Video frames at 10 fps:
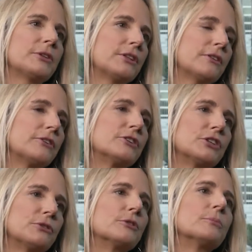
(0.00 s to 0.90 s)
within the
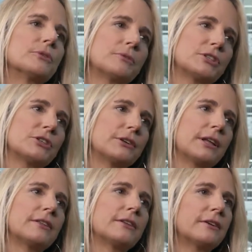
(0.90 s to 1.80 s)
Virgin Group with Richard
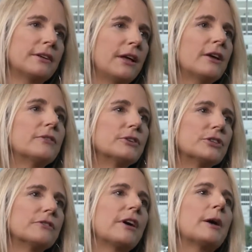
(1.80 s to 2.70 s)
and the
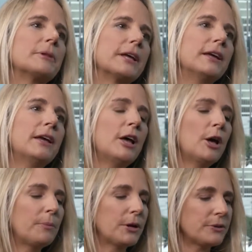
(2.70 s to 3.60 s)
Virgin family.
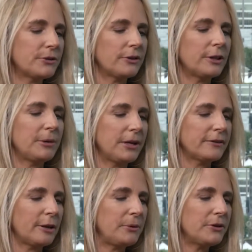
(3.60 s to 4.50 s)
But it was only
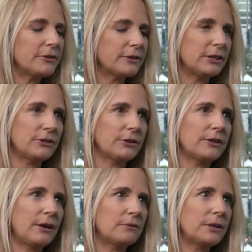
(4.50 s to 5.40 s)
because I personally took
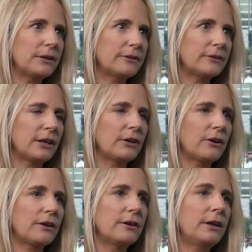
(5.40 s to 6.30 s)
that risk and
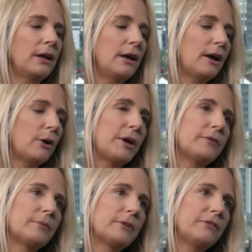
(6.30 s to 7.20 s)
got away
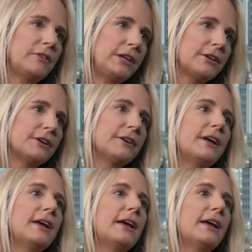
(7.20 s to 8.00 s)
from the fear